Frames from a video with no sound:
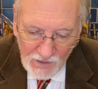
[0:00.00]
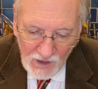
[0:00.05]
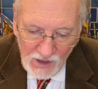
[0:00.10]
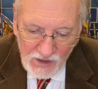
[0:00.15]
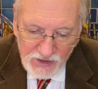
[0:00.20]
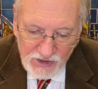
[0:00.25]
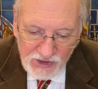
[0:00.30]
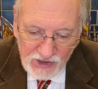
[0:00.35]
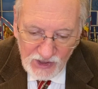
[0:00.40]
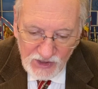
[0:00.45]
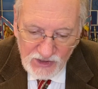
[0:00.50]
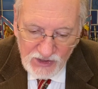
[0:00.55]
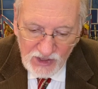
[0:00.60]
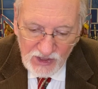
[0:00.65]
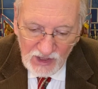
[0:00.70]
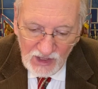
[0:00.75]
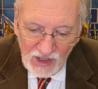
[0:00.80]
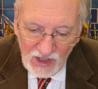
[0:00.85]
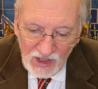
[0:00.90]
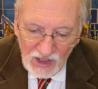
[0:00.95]
since
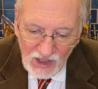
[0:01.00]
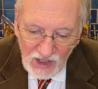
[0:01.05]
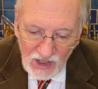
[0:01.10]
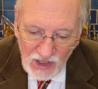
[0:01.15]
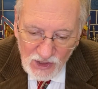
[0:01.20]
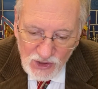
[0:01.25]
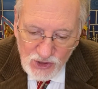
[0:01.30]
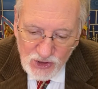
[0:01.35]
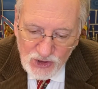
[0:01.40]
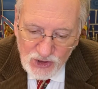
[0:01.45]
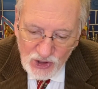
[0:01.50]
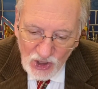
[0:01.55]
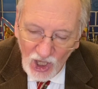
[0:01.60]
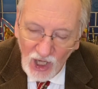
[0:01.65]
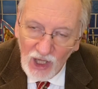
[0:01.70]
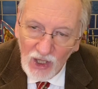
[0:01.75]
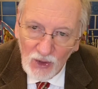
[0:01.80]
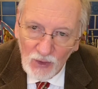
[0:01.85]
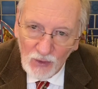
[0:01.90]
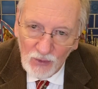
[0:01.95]
in each
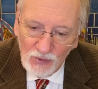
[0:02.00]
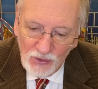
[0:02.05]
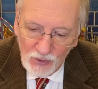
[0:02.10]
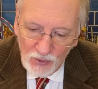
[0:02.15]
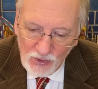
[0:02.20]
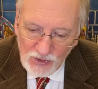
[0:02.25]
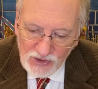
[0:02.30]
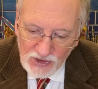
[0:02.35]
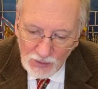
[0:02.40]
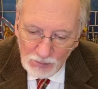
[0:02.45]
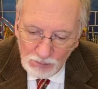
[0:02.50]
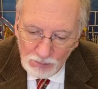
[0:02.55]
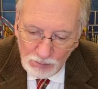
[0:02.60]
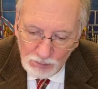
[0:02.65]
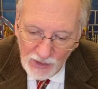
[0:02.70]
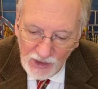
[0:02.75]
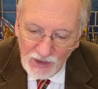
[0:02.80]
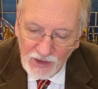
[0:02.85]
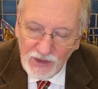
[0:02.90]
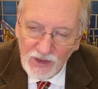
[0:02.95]
child there is a
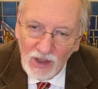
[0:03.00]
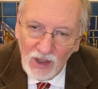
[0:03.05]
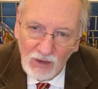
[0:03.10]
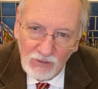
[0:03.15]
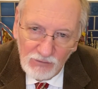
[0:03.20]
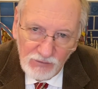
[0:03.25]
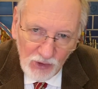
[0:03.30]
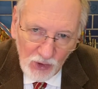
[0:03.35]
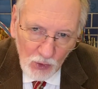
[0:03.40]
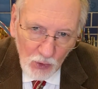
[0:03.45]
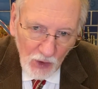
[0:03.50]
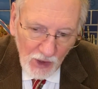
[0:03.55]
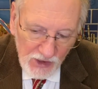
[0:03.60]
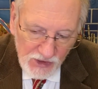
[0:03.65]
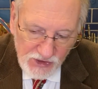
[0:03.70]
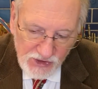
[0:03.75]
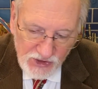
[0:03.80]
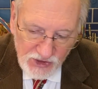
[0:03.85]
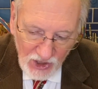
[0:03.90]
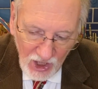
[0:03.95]
bit of the
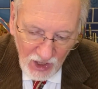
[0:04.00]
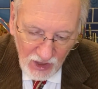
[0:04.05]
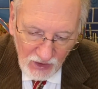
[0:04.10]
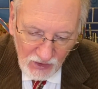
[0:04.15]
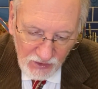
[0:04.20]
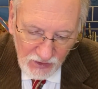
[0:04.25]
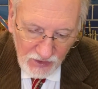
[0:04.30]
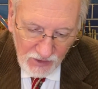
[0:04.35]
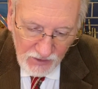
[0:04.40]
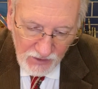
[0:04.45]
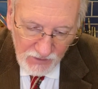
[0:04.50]
Christ child.